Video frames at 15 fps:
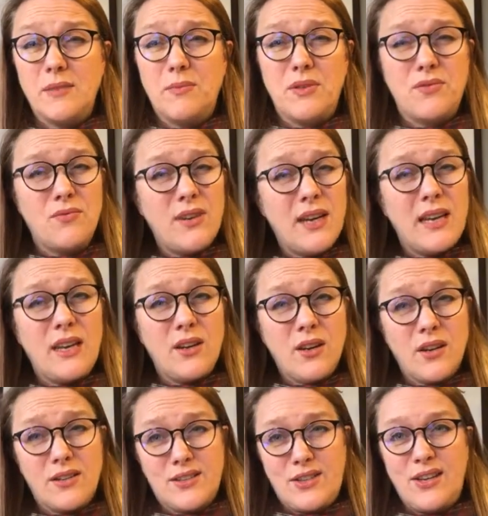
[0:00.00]
but really
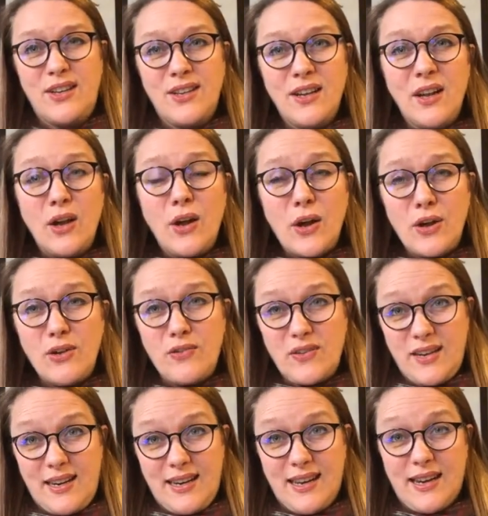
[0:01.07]
not
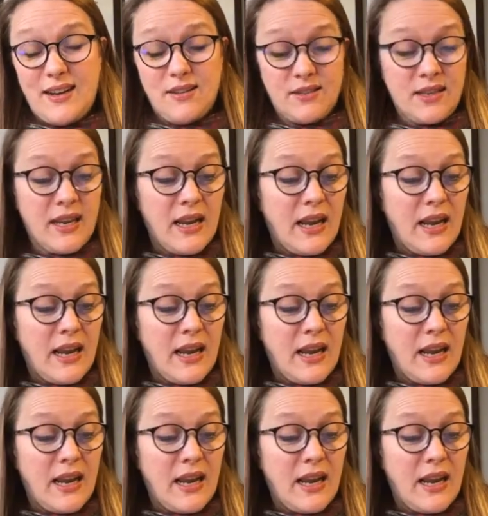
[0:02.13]
overly loud.